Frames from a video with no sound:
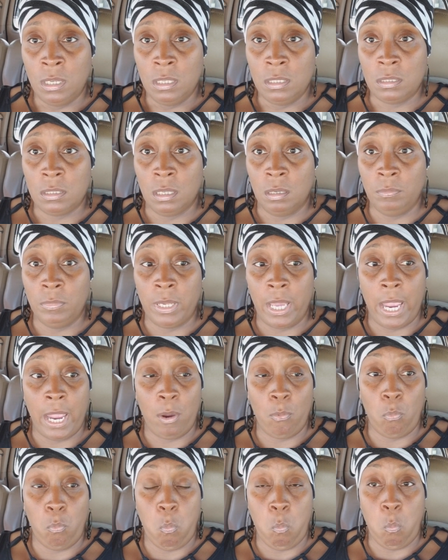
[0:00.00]
So I'm like,
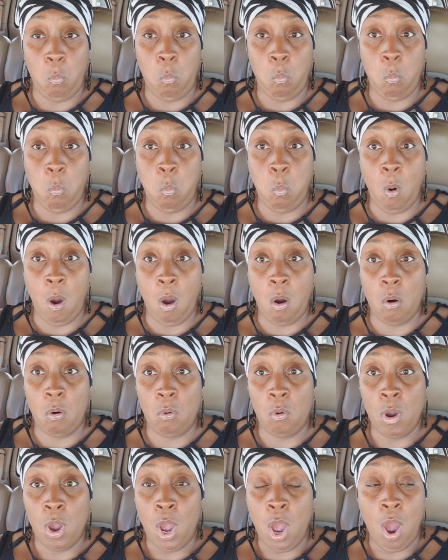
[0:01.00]
whoa,
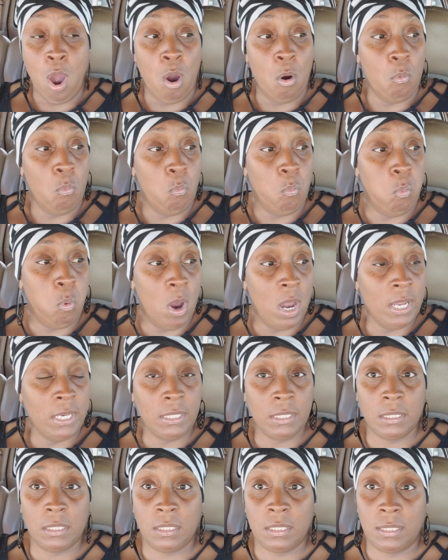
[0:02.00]
what
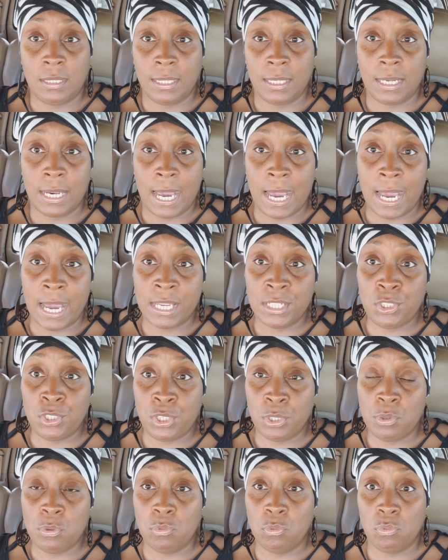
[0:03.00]
did I
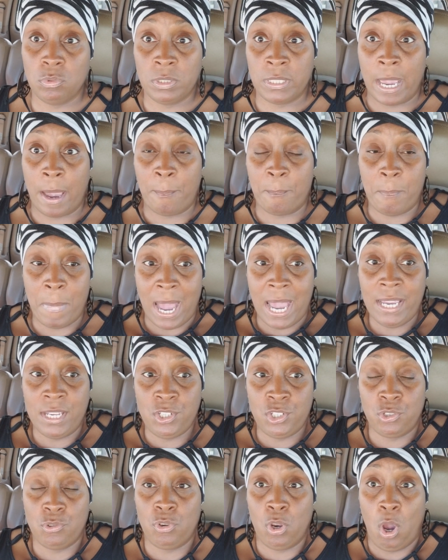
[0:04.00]
do? Now,
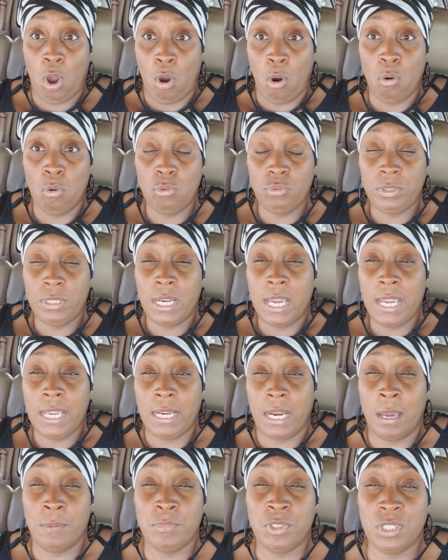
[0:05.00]
mind you, the whole night
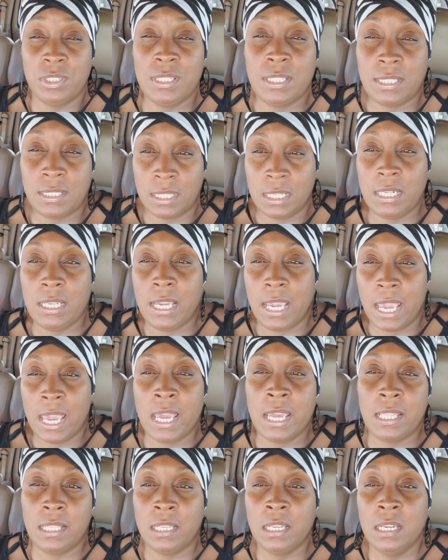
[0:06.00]
I'm just sitting
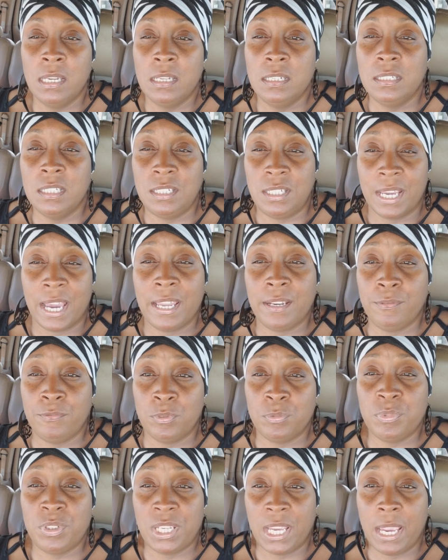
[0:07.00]
at the dining
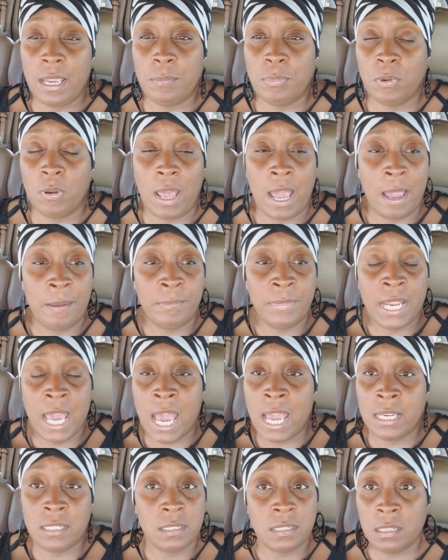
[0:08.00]
room table. I'm
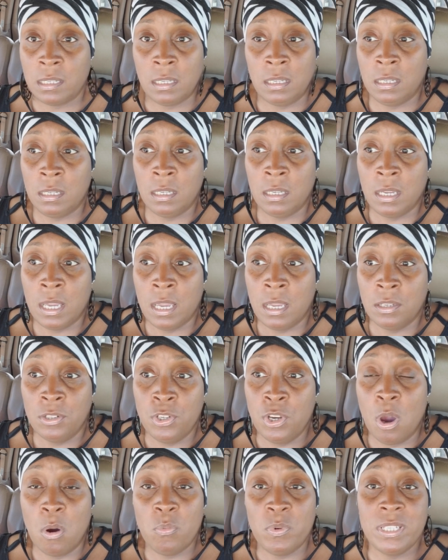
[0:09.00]
not,
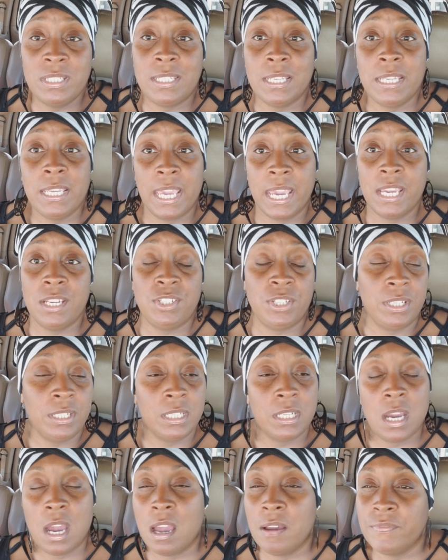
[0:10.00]
no one's engaging in
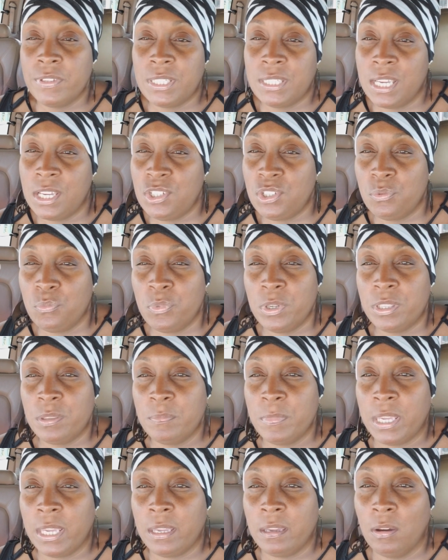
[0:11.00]
a conversation with
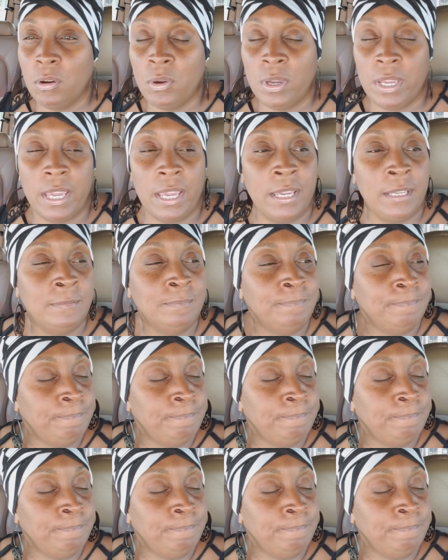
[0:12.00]
me, okay?